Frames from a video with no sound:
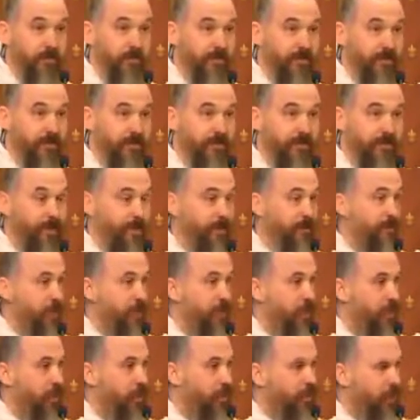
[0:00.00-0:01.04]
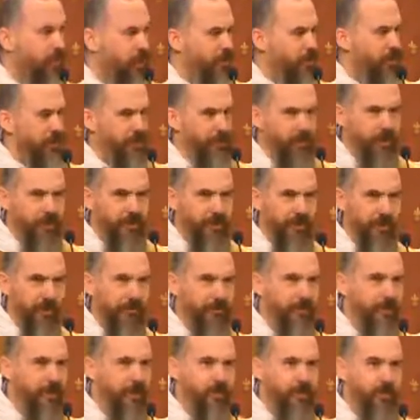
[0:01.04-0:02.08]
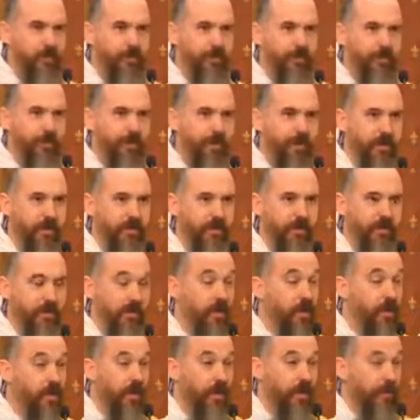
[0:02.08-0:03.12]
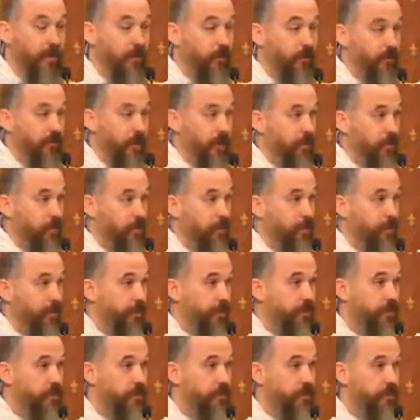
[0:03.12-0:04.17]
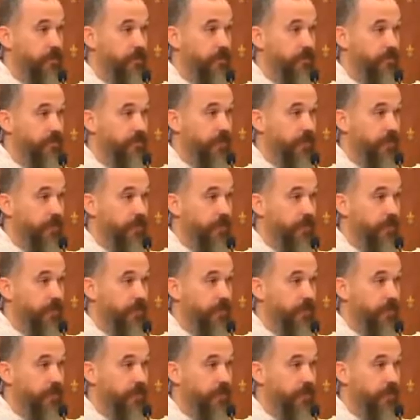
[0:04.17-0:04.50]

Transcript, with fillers: to tell him from your heart right, right to his face, and yet we can do this.